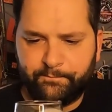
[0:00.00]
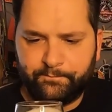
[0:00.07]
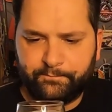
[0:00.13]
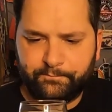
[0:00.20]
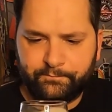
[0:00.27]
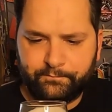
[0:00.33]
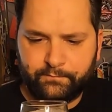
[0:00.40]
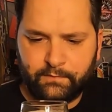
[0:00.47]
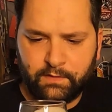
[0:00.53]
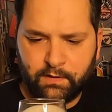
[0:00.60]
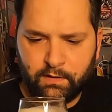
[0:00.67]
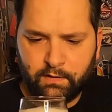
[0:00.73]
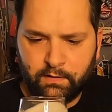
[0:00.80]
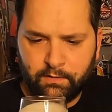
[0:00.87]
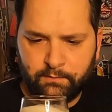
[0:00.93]

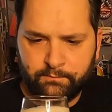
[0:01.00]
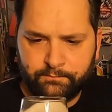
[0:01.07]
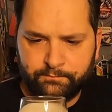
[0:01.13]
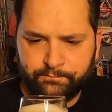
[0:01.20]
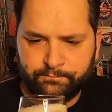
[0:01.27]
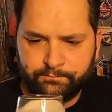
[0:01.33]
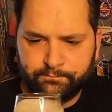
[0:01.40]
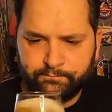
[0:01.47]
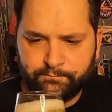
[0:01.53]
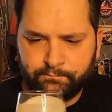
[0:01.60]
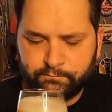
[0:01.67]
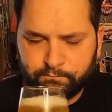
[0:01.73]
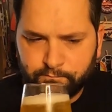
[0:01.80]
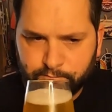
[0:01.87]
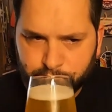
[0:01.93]

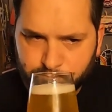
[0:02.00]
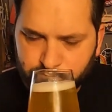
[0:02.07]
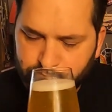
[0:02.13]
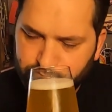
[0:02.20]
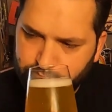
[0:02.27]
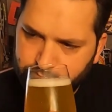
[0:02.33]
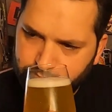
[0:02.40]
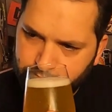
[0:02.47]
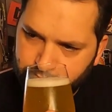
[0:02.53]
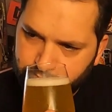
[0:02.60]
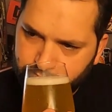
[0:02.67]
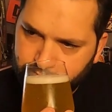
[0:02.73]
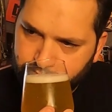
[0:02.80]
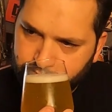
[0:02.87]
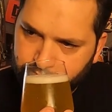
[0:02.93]

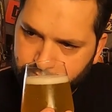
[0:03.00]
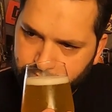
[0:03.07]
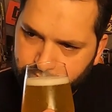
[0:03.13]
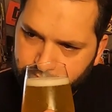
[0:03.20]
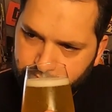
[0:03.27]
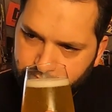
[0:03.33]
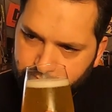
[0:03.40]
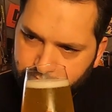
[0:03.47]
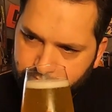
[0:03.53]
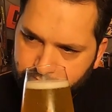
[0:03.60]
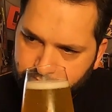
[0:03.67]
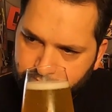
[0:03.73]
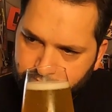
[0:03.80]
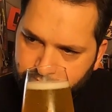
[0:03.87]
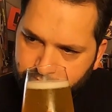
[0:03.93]

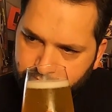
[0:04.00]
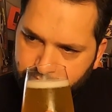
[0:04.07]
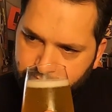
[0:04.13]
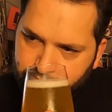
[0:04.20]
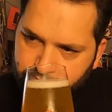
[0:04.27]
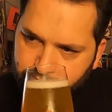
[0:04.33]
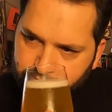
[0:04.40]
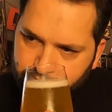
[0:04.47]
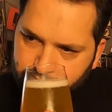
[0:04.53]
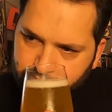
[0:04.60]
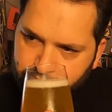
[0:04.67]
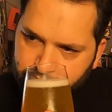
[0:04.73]
(no one is talking)